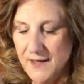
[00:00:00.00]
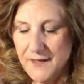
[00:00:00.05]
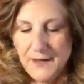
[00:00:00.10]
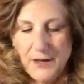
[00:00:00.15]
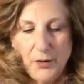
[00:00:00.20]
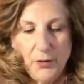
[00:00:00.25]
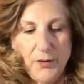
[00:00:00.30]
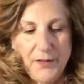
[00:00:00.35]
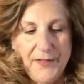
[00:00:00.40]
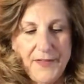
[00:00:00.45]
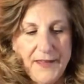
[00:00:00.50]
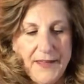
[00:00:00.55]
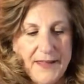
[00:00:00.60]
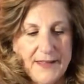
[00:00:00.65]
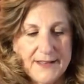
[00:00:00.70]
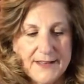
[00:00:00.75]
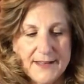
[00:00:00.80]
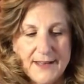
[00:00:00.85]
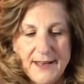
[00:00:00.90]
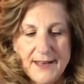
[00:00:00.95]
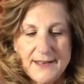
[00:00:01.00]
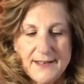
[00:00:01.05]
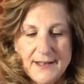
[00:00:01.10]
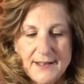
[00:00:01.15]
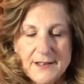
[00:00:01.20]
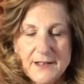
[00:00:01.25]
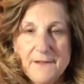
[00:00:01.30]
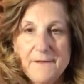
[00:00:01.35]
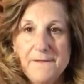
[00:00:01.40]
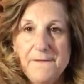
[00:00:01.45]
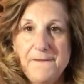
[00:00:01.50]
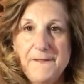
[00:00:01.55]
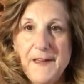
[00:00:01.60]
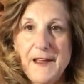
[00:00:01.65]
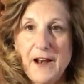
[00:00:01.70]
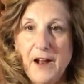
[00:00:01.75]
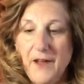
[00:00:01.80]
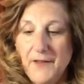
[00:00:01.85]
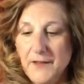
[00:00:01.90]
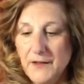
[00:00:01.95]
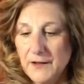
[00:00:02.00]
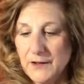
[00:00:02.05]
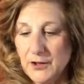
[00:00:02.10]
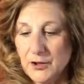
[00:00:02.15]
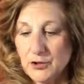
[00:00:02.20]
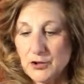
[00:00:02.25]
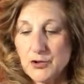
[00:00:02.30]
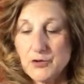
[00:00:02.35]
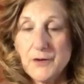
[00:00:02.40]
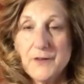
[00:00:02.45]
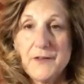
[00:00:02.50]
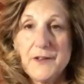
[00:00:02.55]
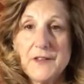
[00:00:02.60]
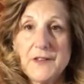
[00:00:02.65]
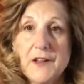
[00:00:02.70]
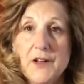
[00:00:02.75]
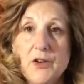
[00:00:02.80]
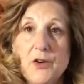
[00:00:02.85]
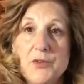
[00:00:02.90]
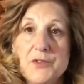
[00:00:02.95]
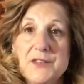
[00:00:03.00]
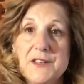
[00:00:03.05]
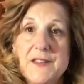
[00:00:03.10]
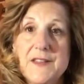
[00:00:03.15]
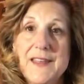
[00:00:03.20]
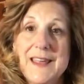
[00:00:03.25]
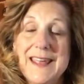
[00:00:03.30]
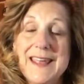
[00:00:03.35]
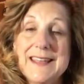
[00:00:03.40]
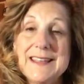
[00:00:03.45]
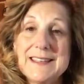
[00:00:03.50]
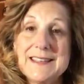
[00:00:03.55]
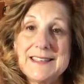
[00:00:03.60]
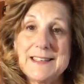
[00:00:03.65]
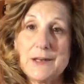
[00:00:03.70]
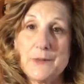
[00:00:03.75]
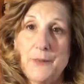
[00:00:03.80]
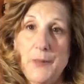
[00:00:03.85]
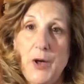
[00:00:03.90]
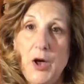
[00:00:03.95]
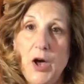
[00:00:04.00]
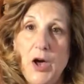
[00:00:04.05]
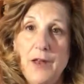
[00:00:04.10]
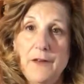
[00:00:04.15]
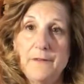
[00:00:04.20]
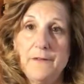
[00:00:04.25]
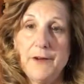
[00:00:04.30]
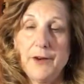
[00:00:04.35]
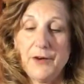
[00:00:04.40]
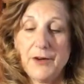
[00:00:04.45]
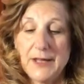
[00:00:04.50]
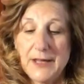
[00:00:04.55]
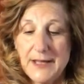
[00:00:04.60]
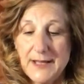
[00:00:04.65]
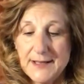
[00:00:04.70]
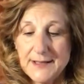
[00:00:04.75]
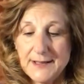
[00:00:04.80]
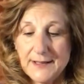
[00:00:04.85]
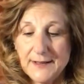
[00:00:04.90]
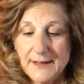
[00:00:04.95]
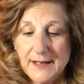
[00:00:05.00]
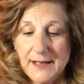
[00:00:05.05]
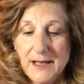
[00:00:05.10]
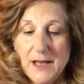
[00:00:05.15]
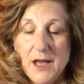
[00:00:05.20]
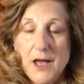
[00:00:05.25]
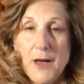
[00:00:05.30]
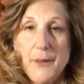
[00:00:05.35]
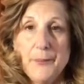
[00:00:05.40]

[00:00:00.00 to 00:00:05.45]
The only thing is that it doesn't fit on the little trivet that goes in the Instant Pot very easily,